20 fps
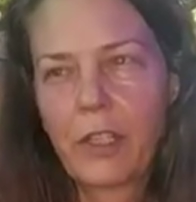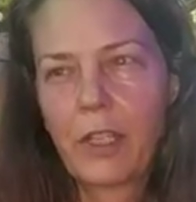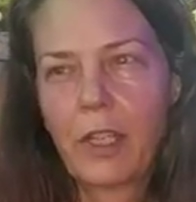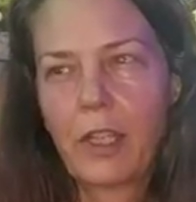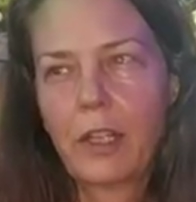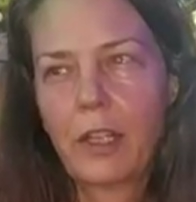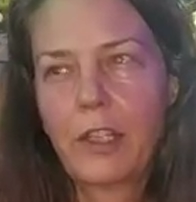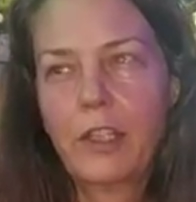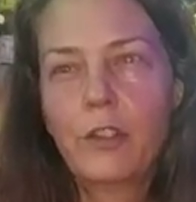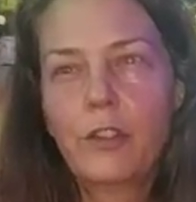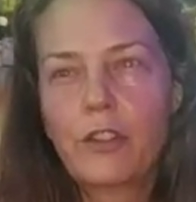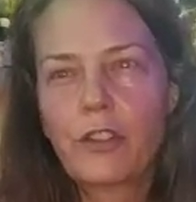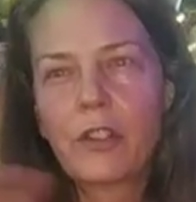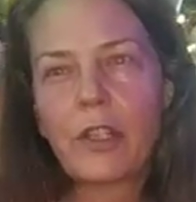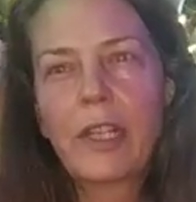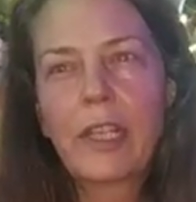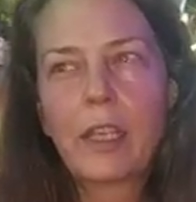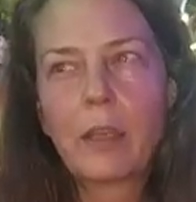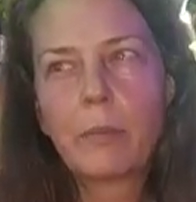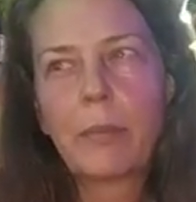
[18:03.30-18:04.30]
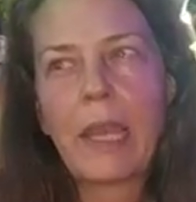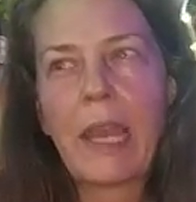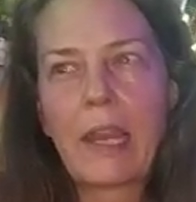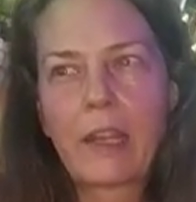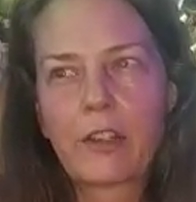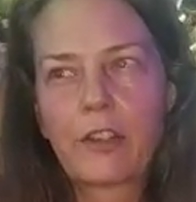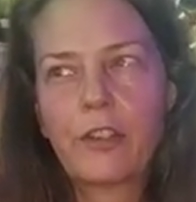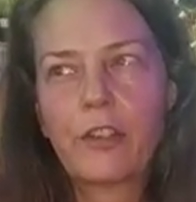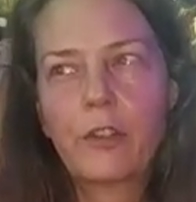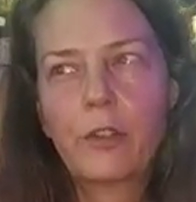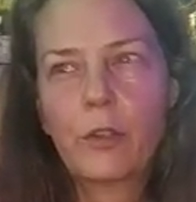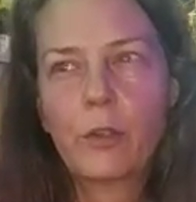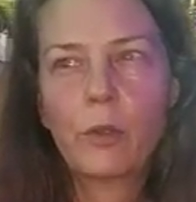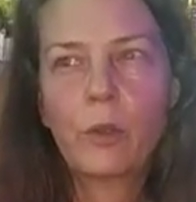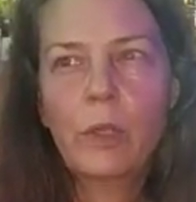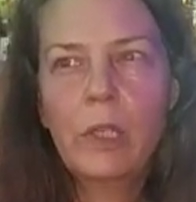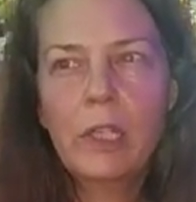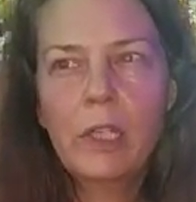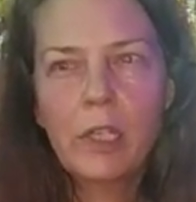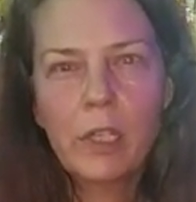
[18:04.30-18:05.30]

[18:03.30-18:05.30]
and I usually get back to